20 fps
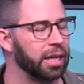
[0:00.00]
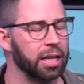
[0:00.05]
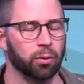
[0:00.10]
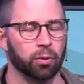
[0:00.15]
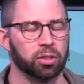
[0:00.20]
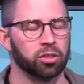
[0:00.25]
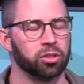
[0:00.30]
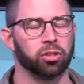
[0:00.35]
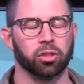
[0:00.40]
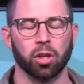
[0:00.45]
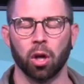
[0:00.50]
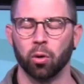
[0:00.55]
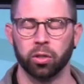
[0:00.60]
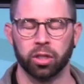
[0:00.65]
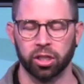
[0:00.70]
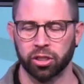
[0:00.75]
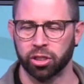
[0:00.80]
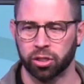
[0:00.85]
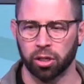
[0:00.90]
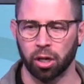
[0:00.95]
he was so
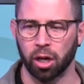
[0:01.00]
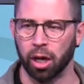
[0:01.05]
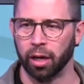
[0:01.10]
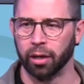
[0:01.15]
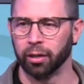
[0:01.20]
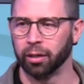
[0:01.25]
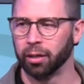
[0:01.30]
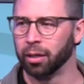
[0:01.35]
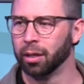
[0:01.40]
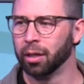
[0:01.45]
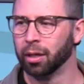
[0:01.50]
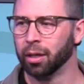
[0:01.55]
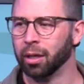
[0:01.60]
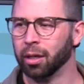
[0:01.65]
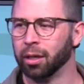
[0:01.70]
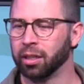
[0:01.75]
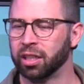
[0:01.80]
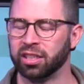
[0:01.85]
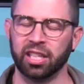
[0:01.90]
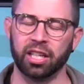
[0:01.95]
distraught. Because